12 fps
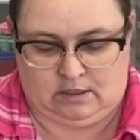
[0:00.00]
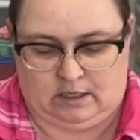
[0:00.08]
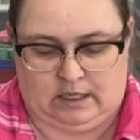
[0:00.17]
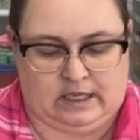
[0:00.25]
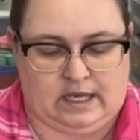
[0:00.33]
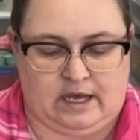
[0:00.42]

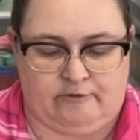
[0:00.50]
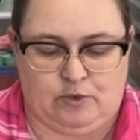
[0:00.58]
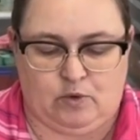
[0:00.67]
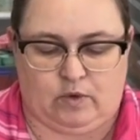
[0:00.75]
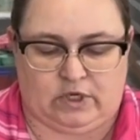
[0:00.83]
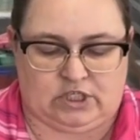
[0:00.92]
I have
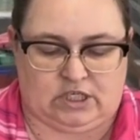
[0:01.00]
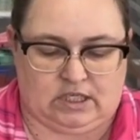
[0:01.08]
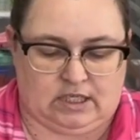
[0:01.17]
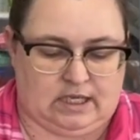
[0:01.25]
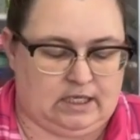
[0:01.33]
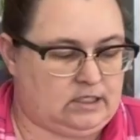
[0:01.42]
been watching
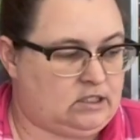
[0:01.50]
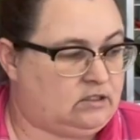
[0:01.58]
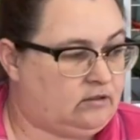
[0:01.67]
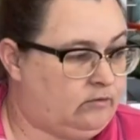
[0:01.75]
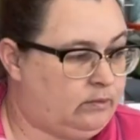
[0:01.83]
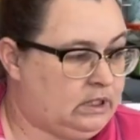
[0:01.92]
that
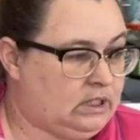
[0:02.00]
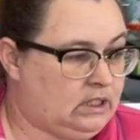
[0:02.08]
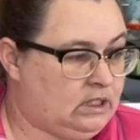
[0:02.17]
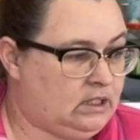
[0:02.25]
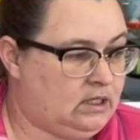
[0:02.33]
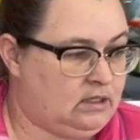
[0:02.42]

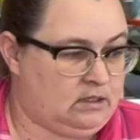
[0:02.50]
Soapy